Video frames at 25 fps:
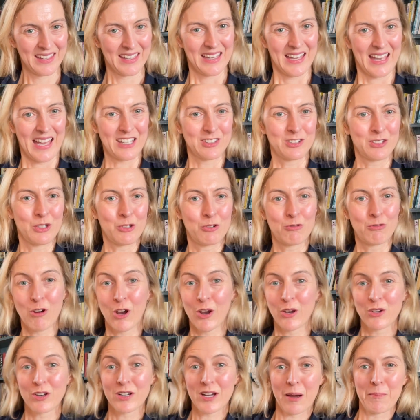As you grow
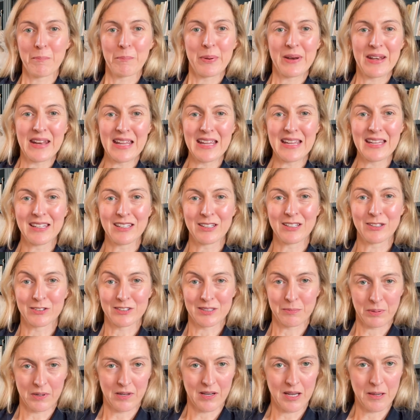your company, your
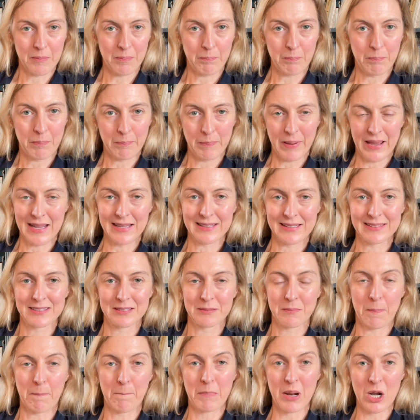supplier base
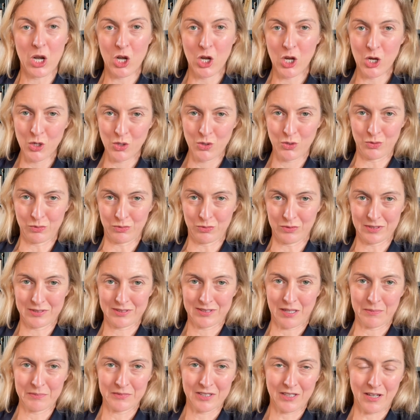balloons.
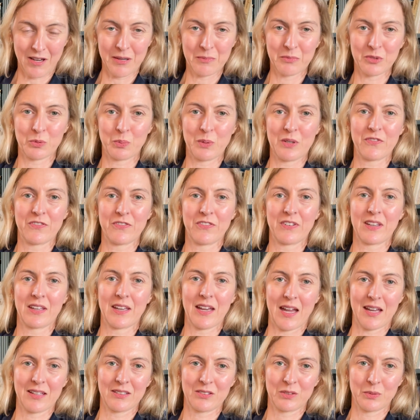Sometimes we
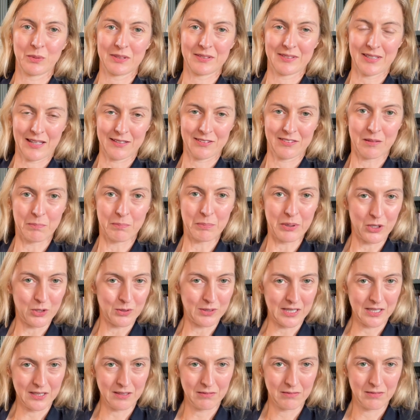forget to assess the
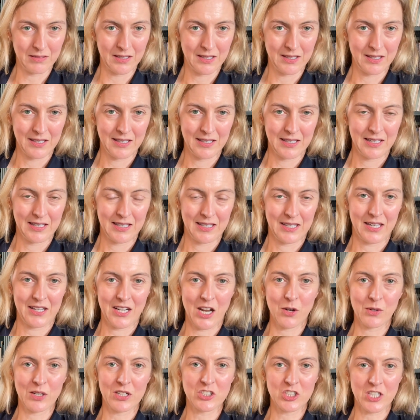ballooning and
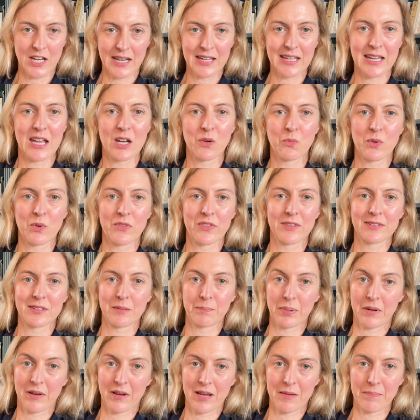only check in with the
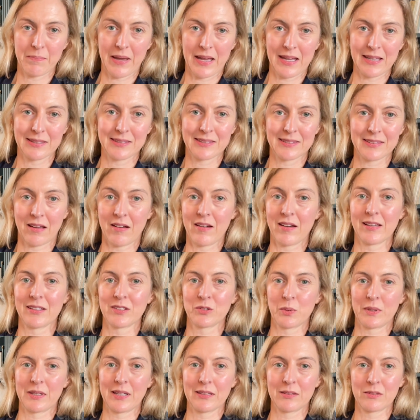supplier base size
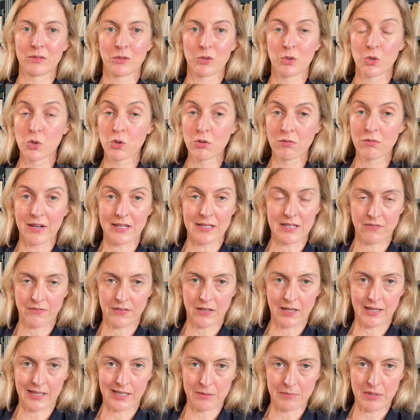when it's already
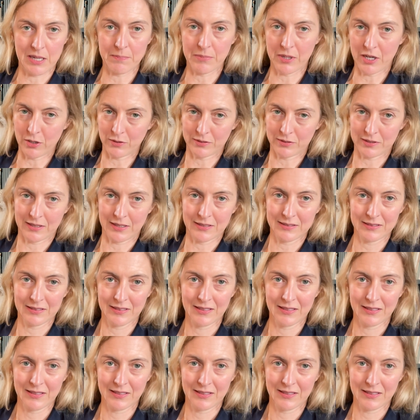feeling a bit bloated.